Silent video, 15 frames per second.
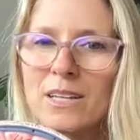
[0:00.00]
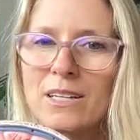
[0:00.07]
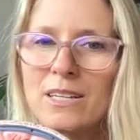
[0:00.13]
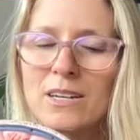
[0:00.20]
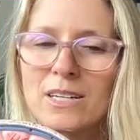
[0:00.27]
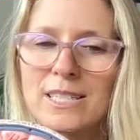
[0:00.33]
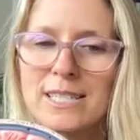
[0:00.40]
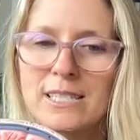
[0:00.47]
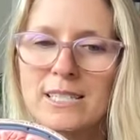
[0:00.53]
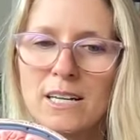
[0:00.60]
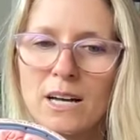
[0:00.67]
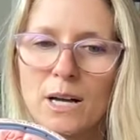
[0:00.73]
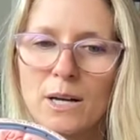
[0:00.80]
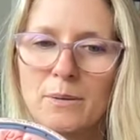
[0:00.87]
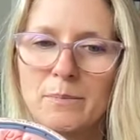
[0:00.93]

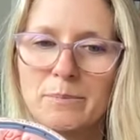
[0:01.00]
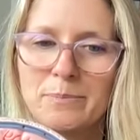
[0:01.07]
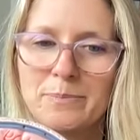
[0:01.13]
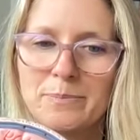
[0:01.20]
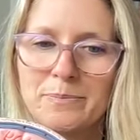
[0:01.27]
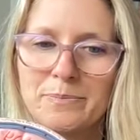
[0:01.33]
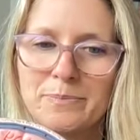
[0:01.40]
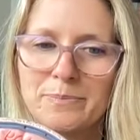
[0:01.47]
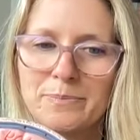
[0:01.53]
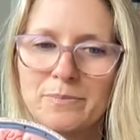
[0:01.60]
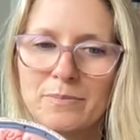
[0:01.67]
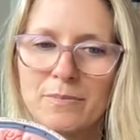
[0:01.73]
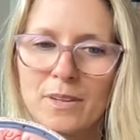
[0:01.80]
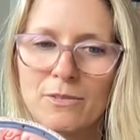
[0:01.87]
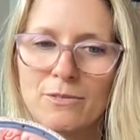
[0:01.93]
nonstop
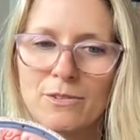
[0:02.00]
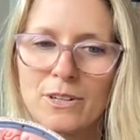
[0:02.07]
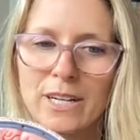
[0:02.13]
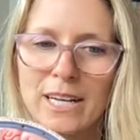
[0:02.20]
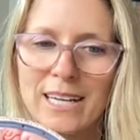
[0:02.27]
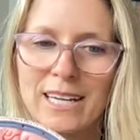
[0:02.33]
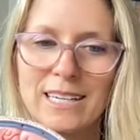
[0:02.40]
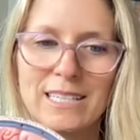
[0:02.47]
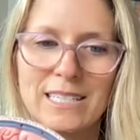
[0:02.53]
for 8,